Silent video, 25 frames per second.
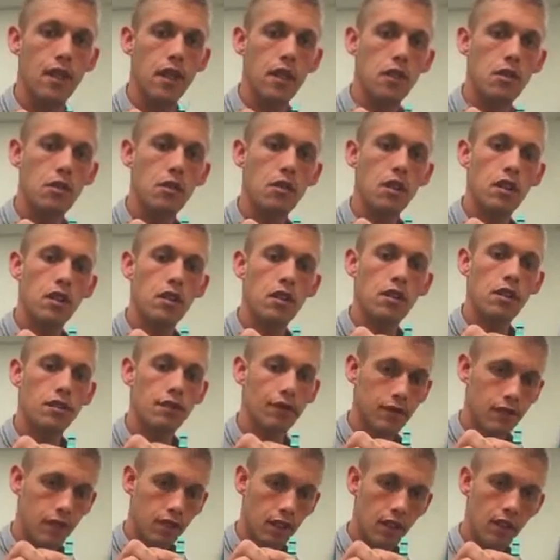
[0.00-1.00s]
that you
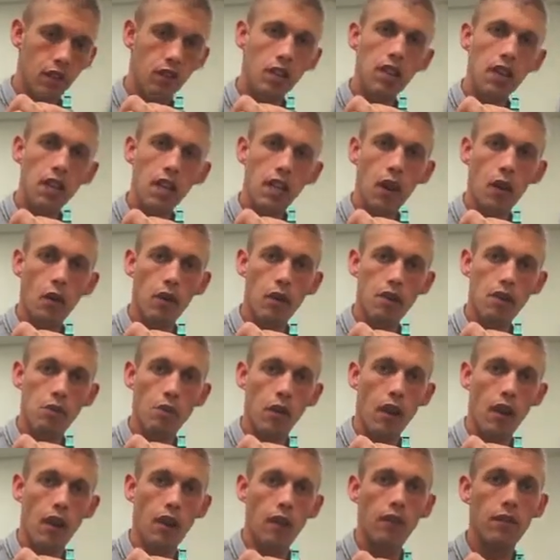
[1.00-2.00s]
can clean out
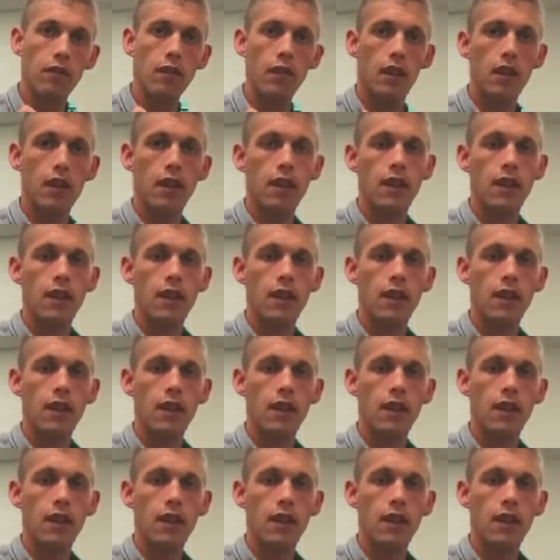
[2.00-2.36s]
as well.